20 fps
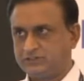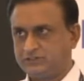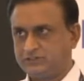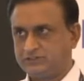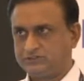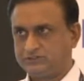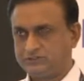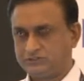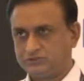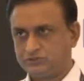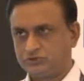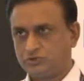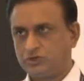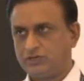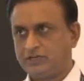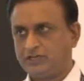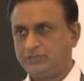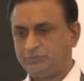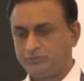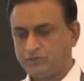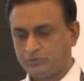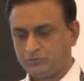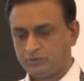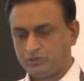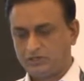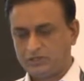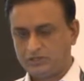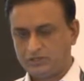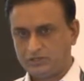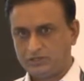this is jointly being
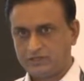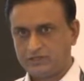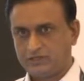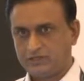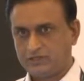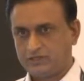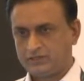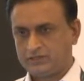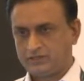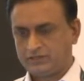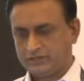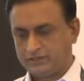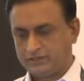monitored and